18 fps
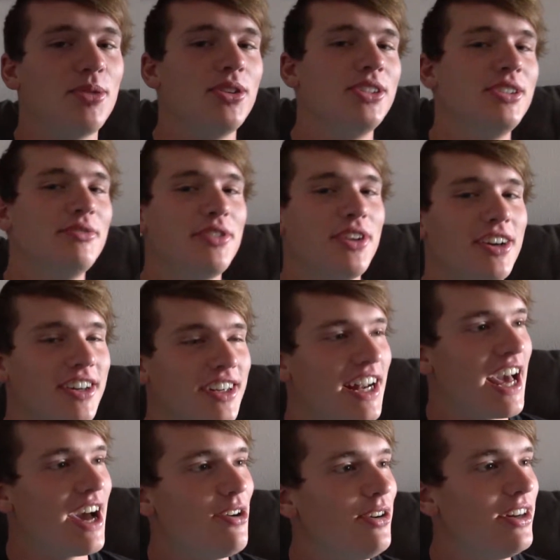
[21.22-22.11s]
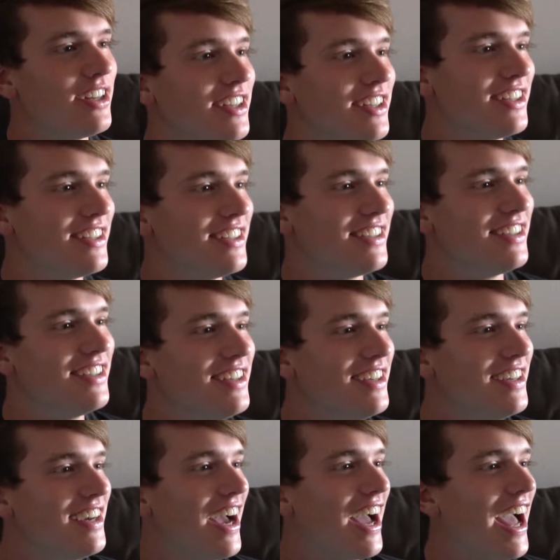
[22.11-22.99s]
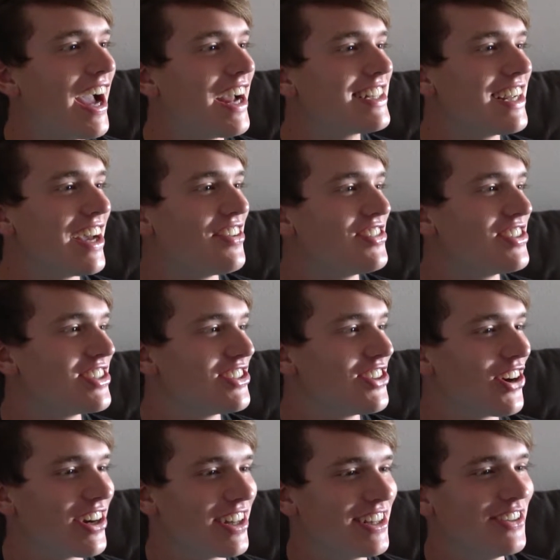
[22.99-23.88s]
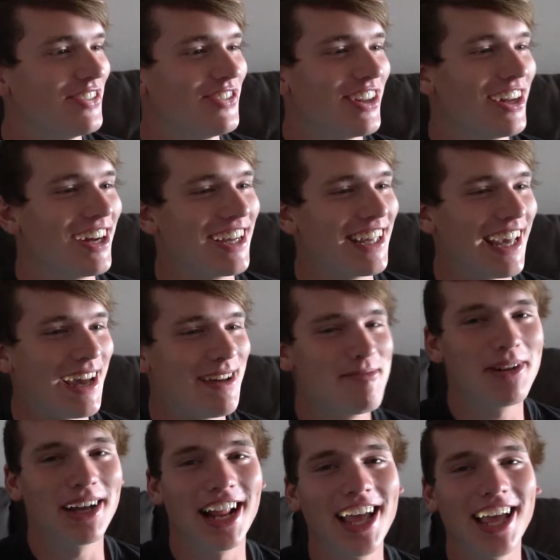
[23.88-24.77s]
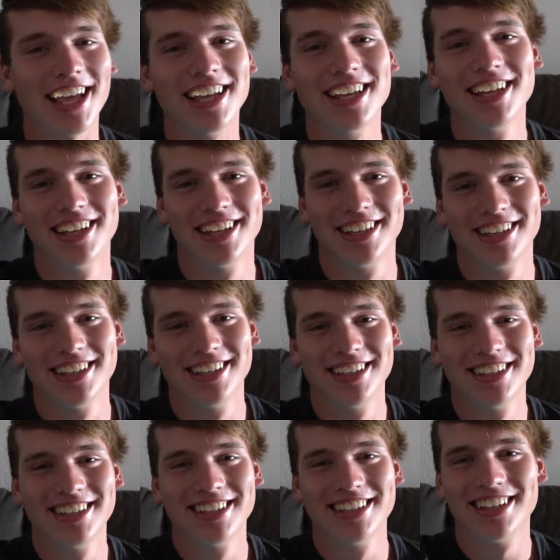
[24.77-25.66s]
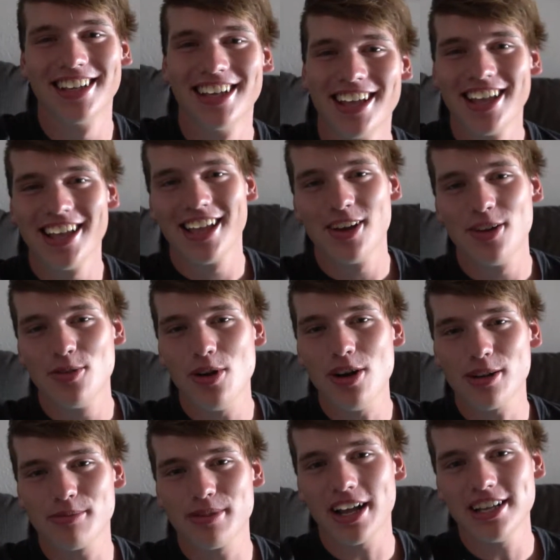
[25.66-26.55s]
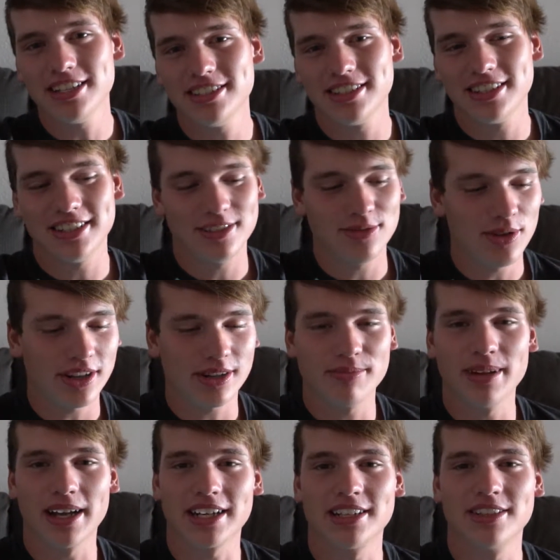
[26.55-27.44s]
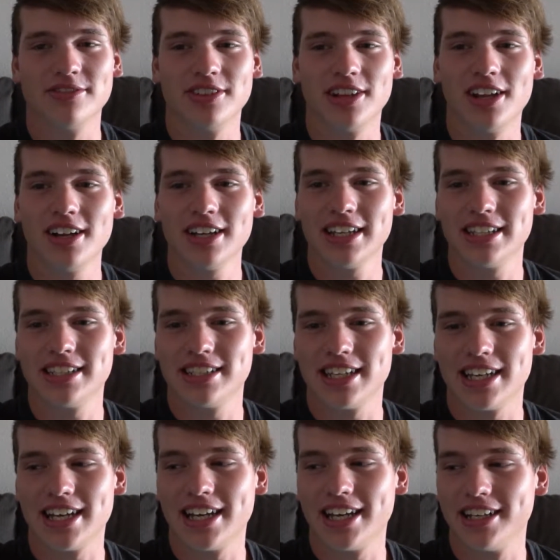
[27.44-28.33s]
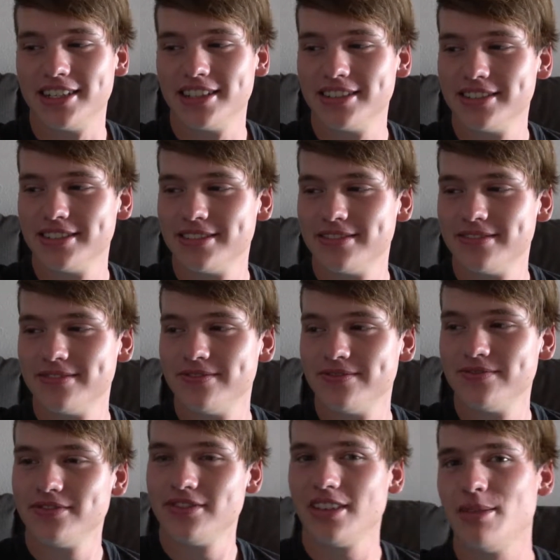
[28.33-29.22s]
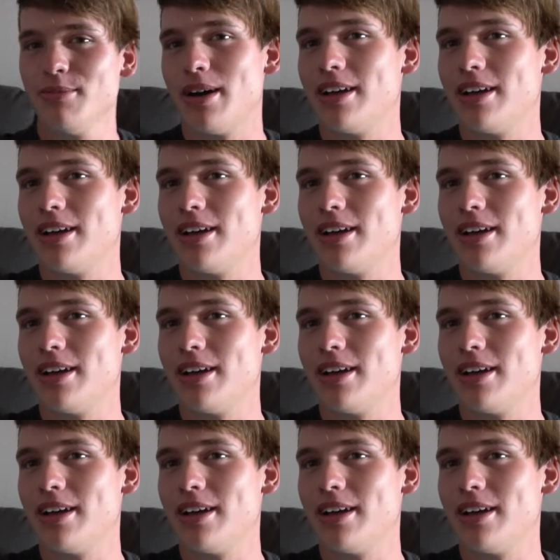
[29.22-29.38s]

to vlog now. I actually haven't started the vlog yet, but hey. Welcome guys, welcome back to the vlog. It's, uh, you